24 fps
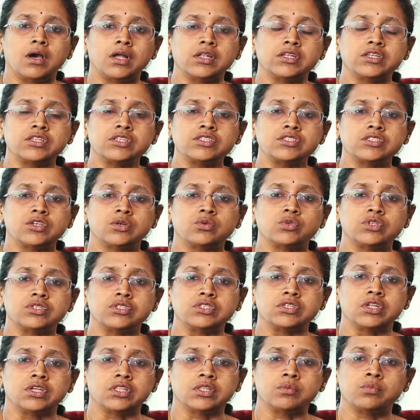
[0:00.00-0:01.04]
Ultrasound
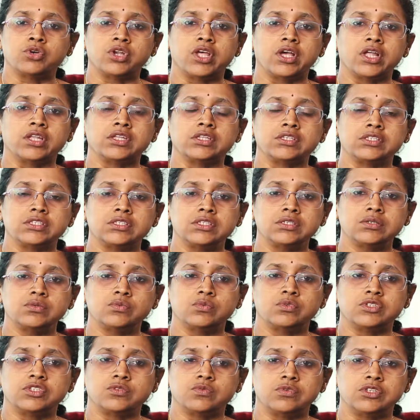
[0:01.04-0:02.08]
is another modality
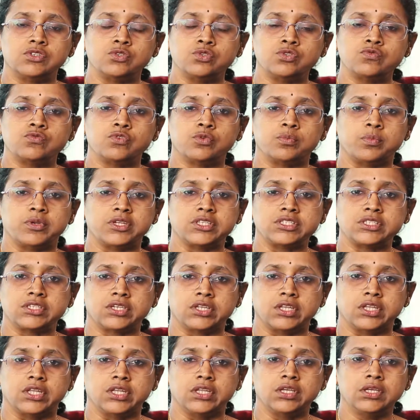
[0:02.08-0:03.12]
which we use for breast
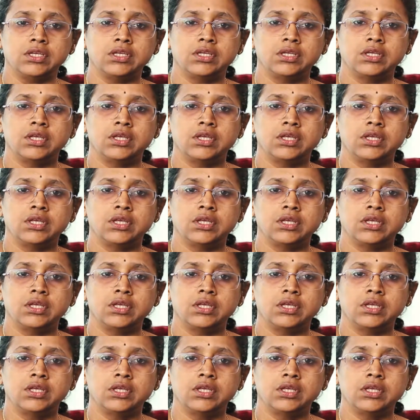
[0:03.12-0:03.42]
screening,